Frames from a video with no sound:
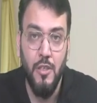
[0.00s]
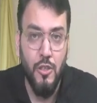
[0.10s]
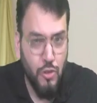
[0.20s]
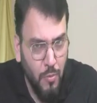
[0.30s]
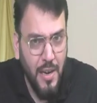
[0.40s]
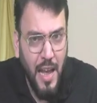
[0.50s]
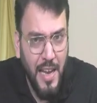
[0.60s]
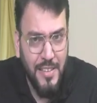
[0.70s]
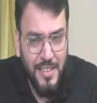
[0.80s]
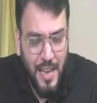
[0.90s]
so what
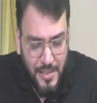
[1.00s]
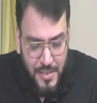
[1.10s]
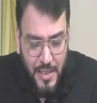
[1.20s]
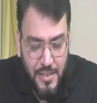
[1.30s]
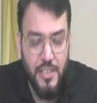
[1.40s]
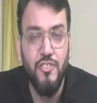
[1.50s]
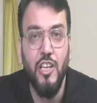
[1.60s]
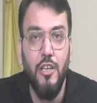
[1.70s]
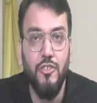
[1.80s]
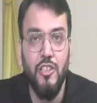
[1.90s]
ICA has done in this
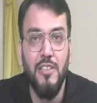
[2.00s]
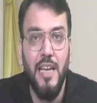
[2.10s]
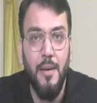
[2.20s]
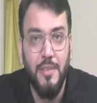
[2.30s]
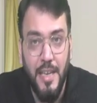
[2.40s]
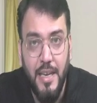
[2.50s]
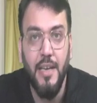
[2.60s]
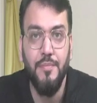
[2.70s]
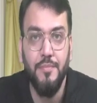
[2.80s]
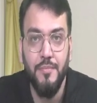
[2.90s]
solution, they have
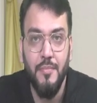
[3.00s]
taken